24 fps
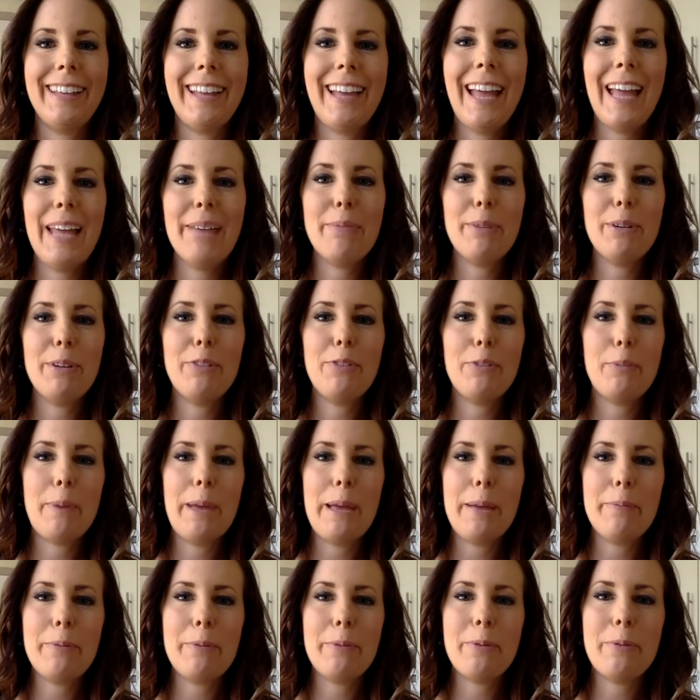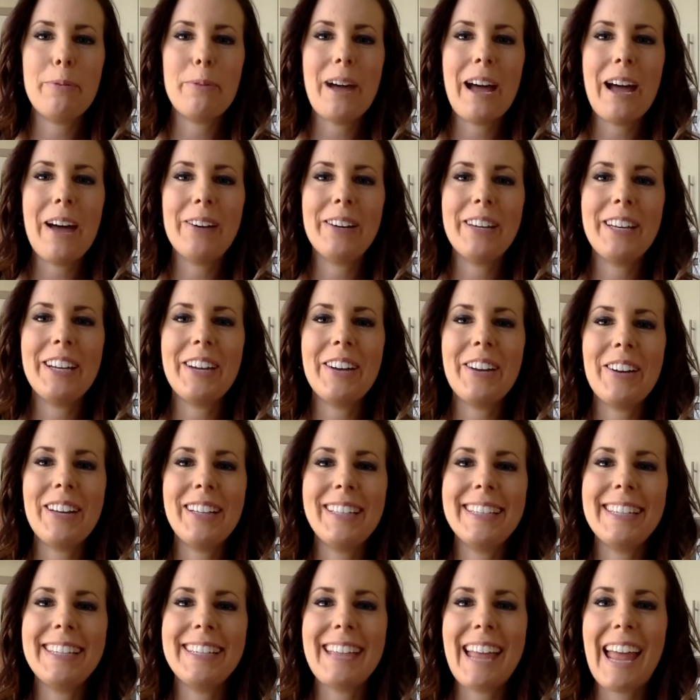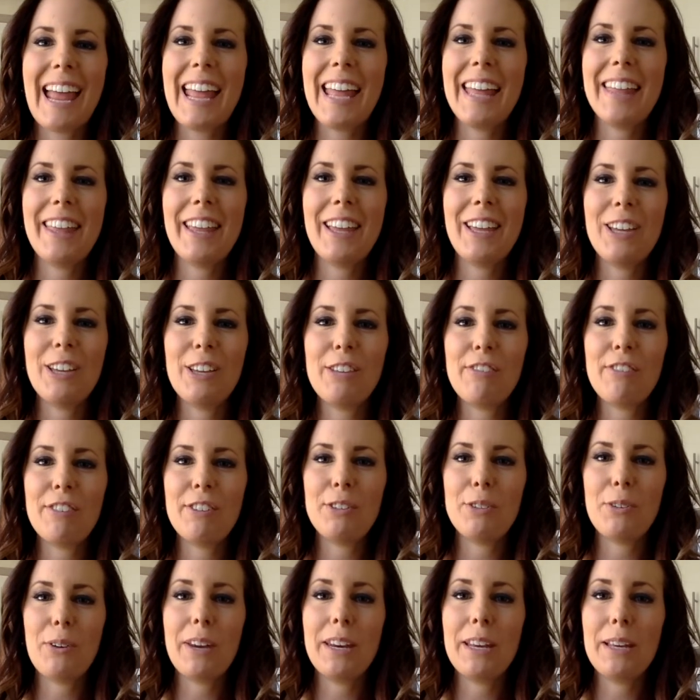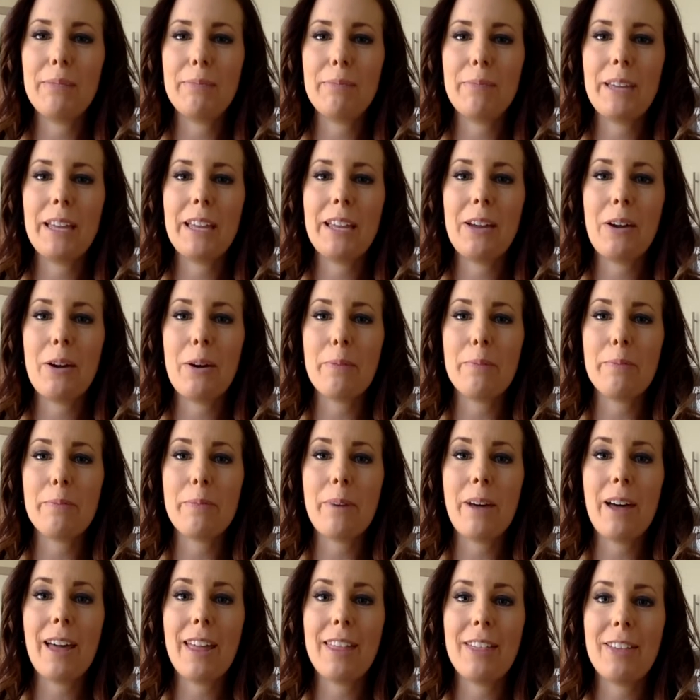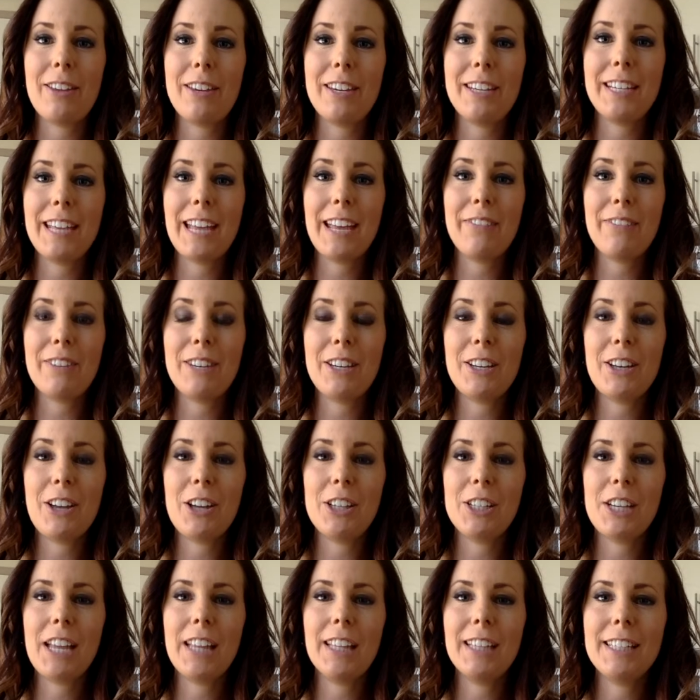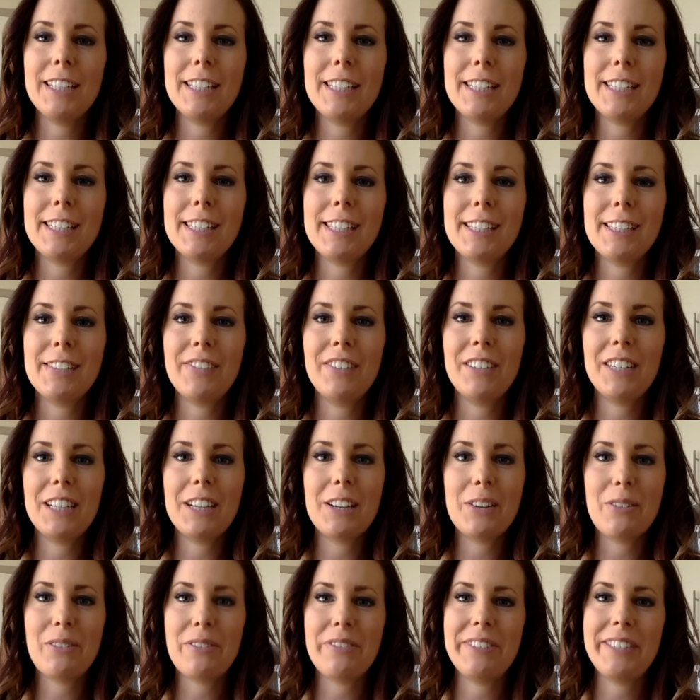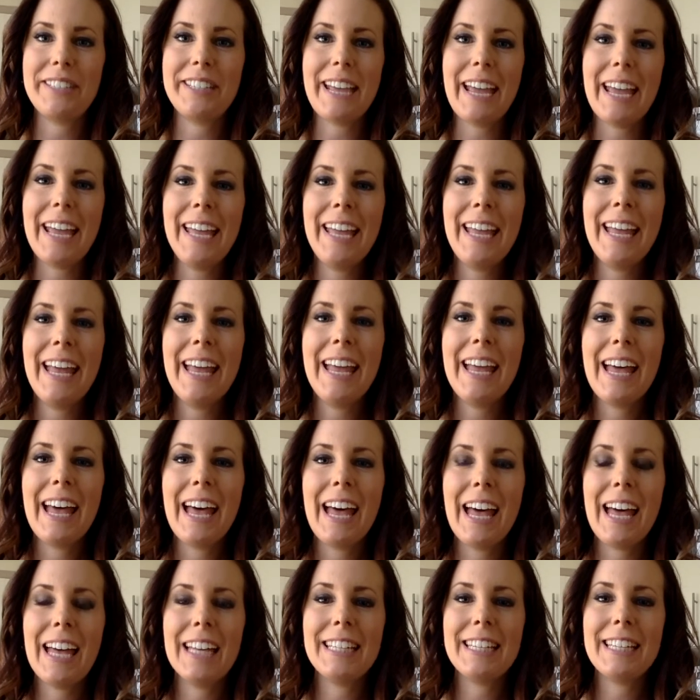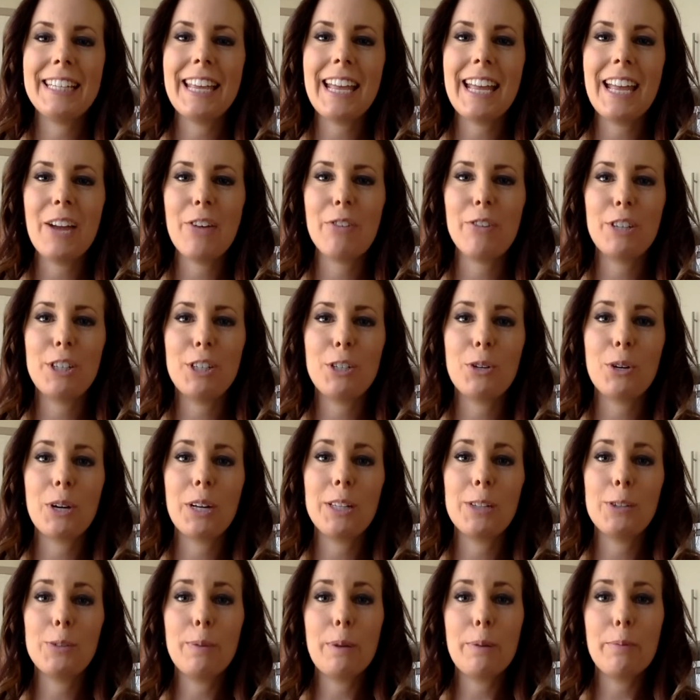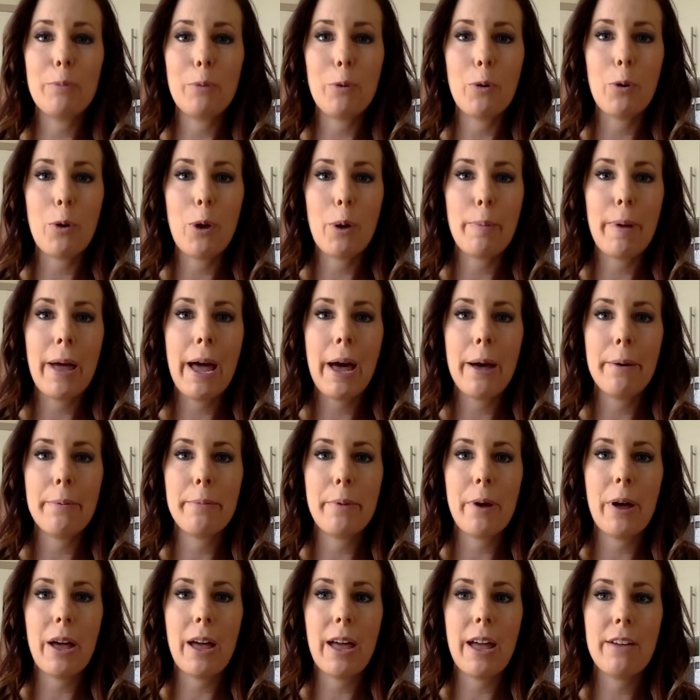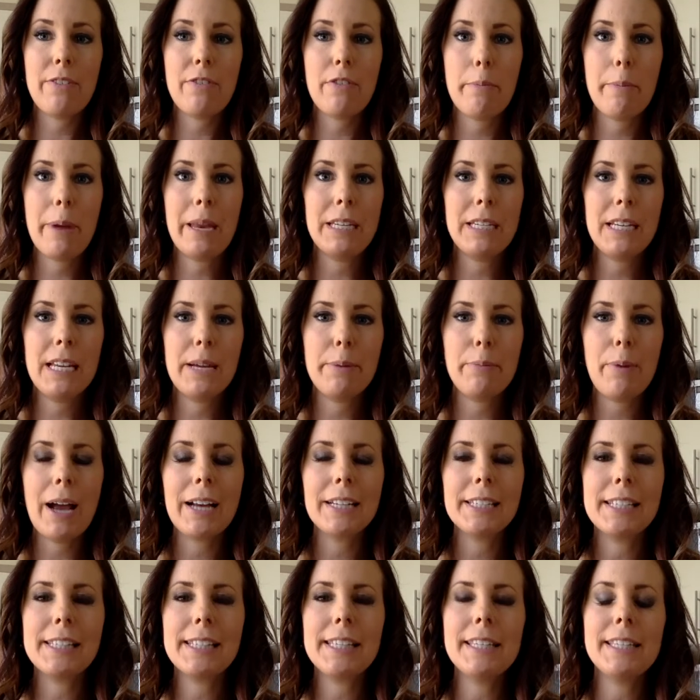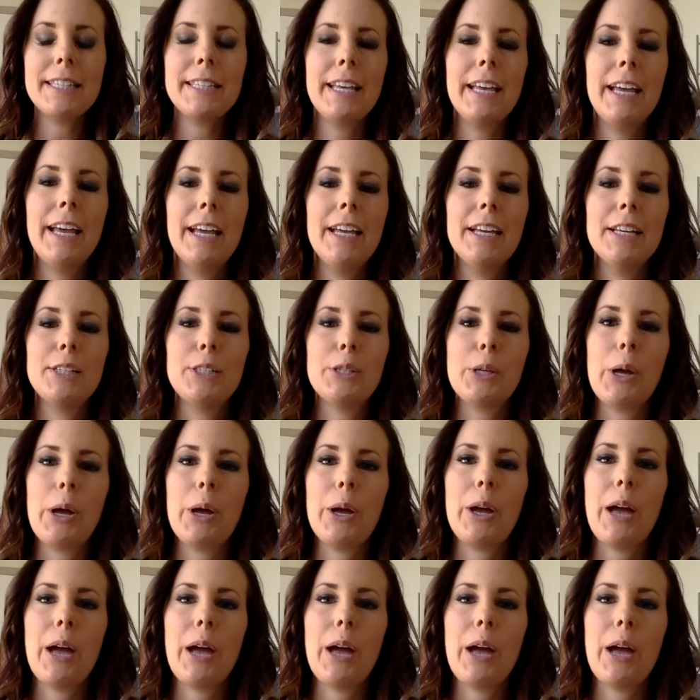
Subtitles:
Hey beautiful people, how are you going today? Thank you for joining me on my 30-day video challenge. This is the video of the day. Today I want to talk a little bit more about my fermenting practices. So